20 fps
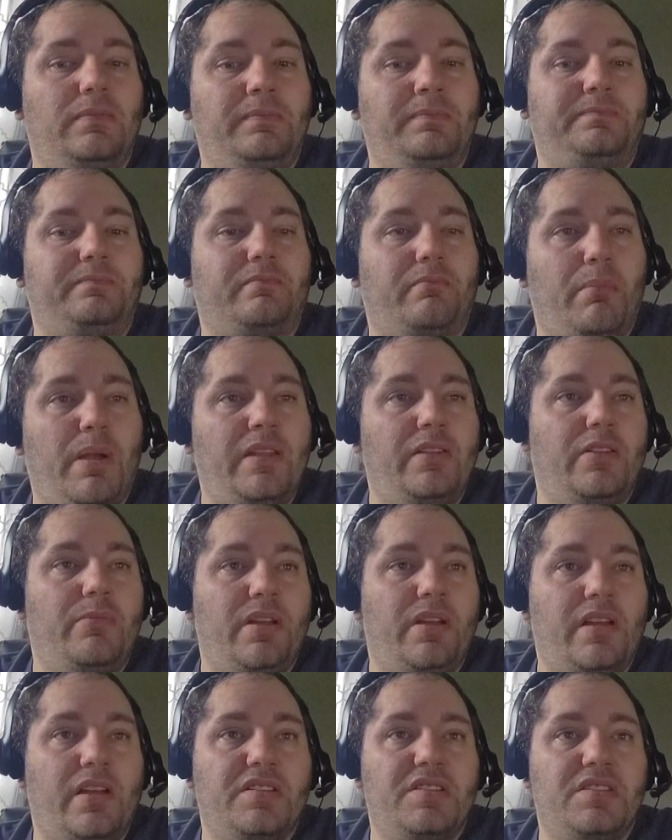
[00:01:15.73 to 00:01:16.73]
Mainly
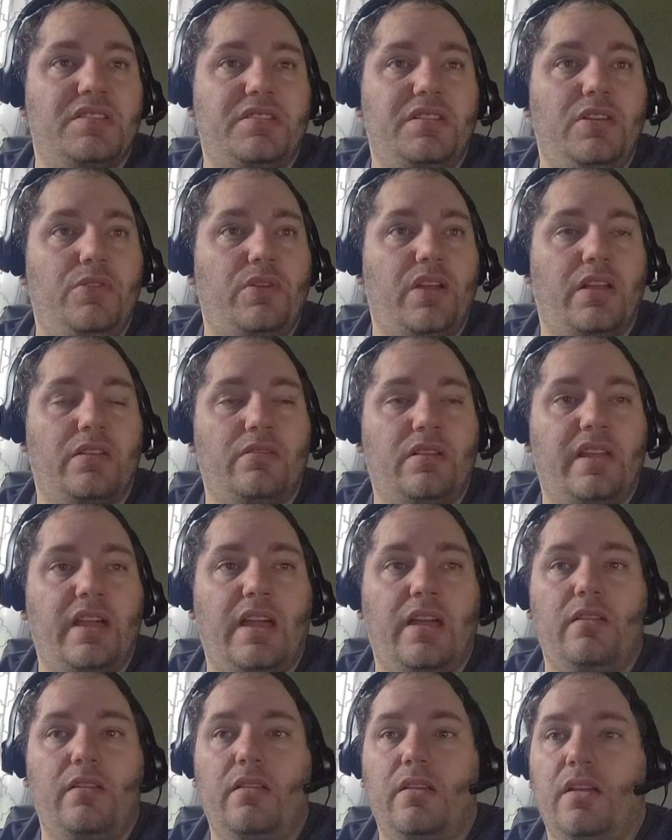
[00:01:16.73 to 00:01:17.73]
because you can
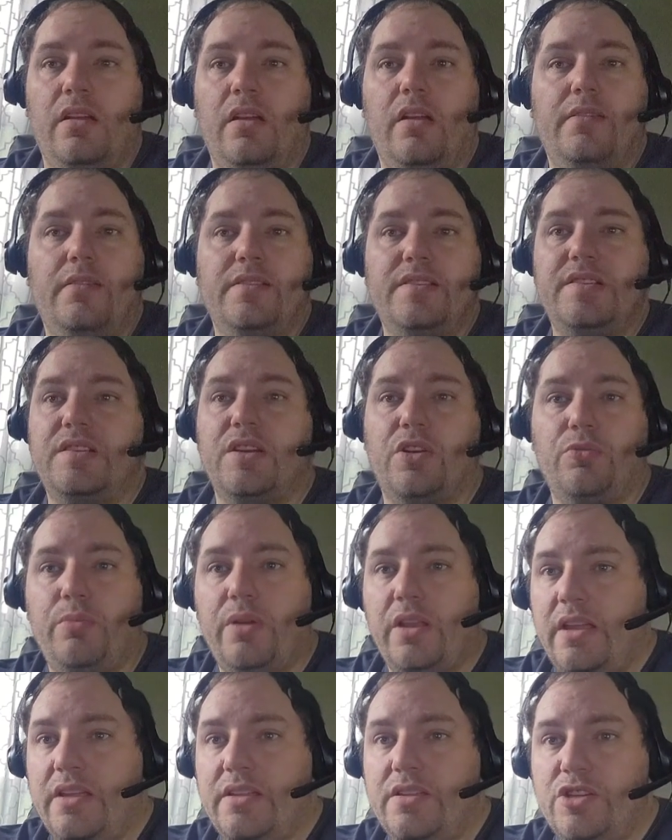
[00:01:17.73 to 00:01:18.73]
get so
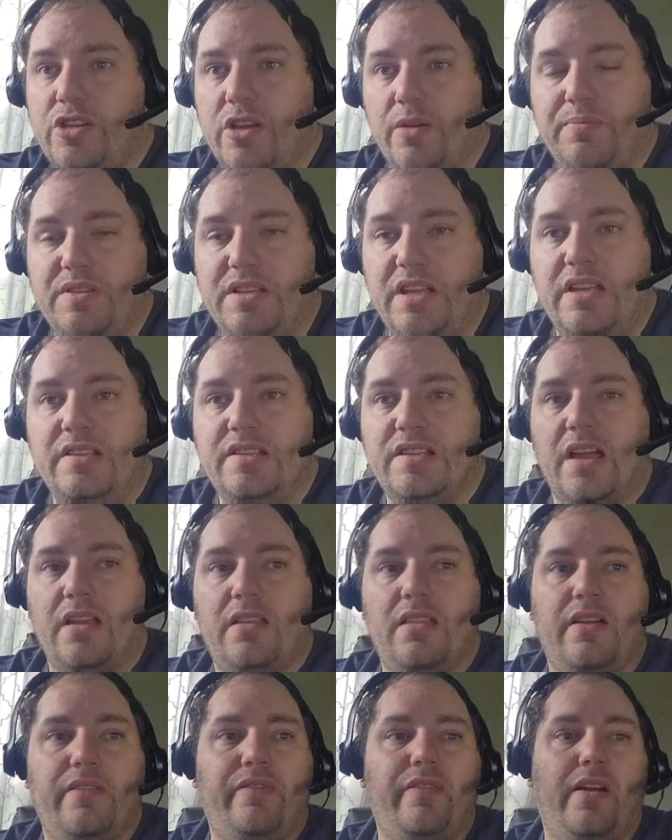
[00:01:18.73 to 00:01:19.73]
many ships inside of
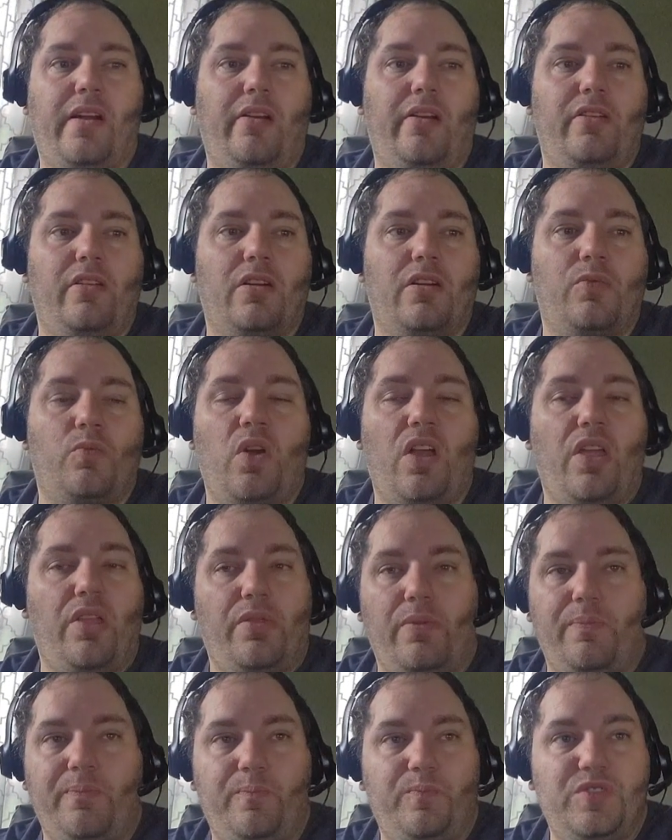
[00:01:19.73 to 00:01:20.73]
that firing arc with
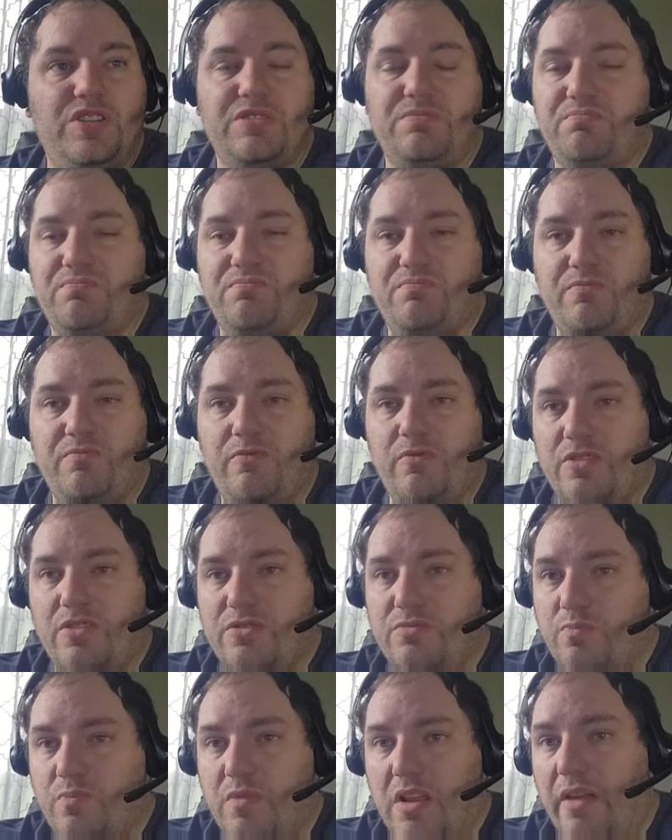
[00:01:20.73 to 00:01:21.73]
just
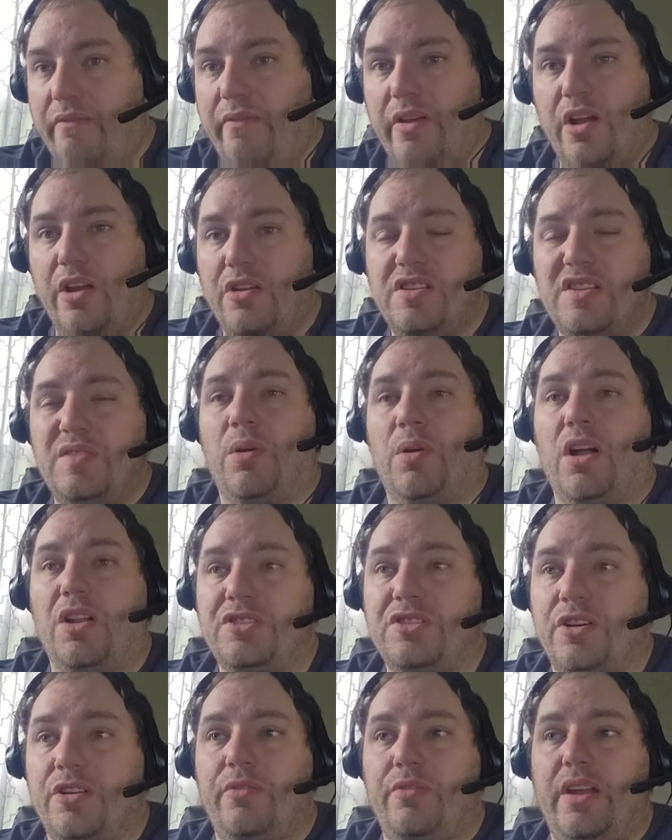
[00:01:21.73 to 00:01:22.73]
a very small
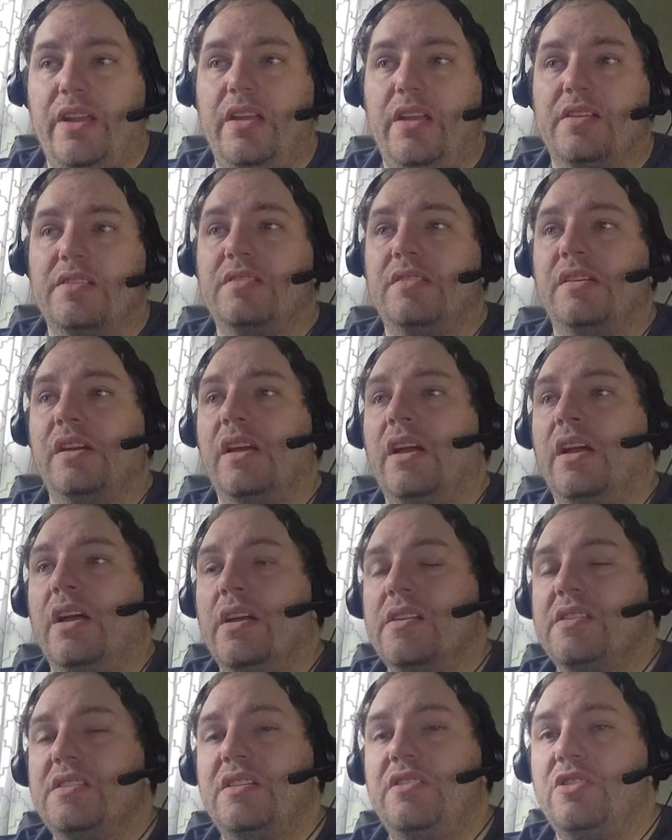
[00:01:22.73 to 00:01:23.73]
turn radius.
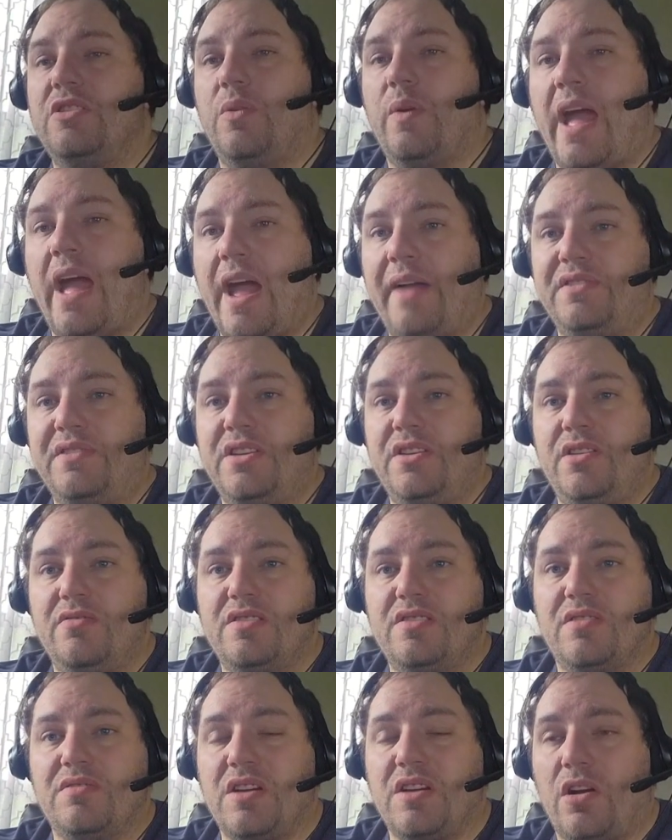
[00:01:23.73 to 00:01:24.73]
So you don't have to use
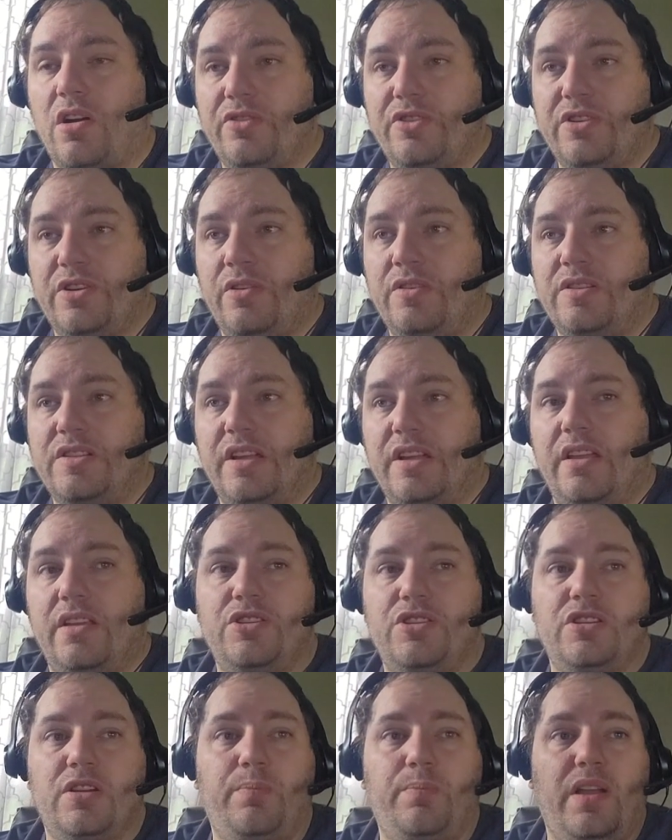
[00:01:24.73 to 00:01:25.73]
those hard turns to get a
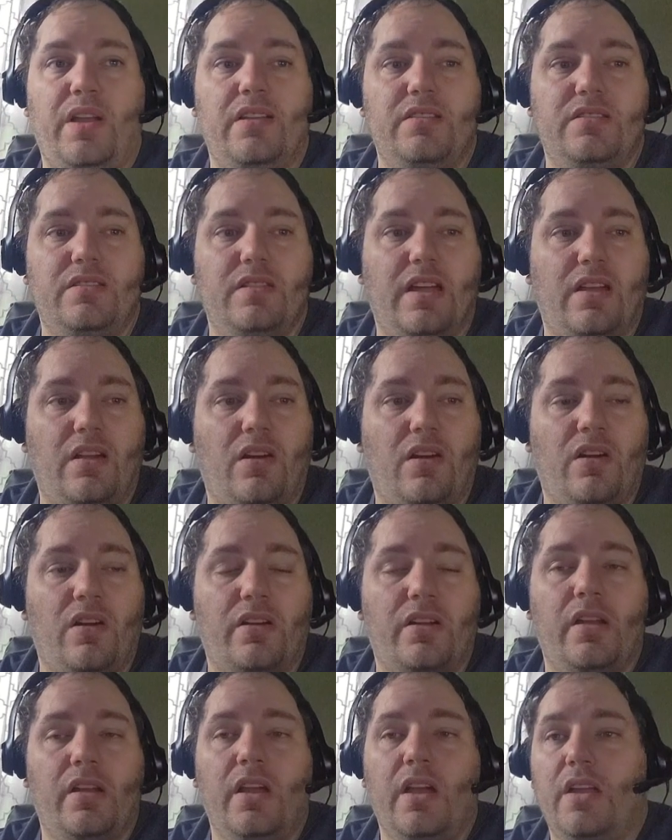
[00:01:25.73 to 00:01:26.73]
ship into that arc.
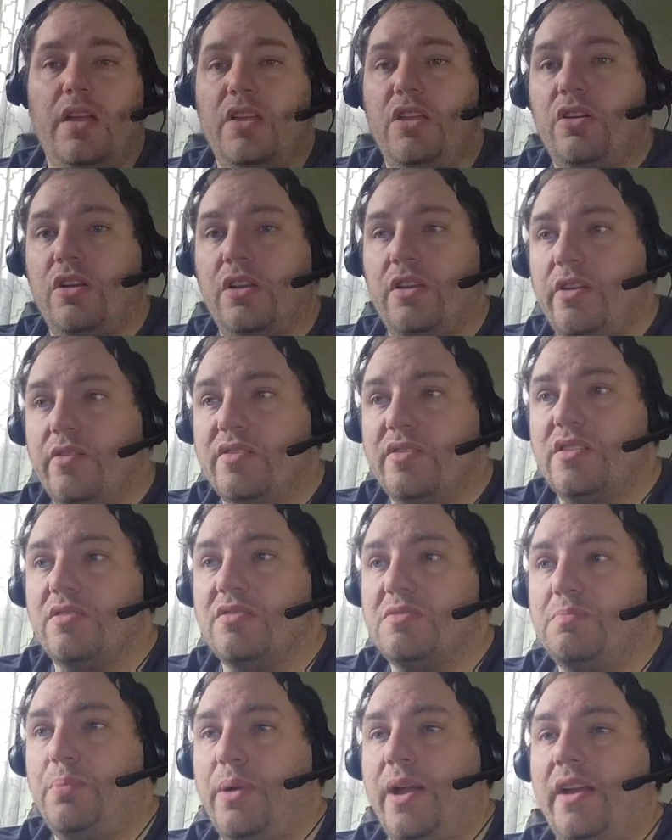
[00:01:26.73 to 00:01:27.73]
You can use those
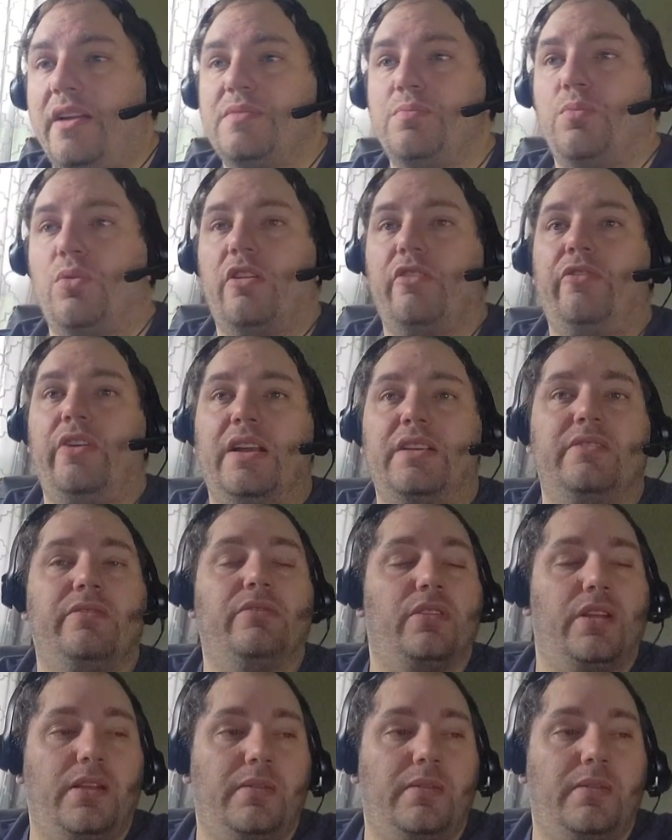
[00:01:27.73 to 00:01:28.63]
banks more effectively.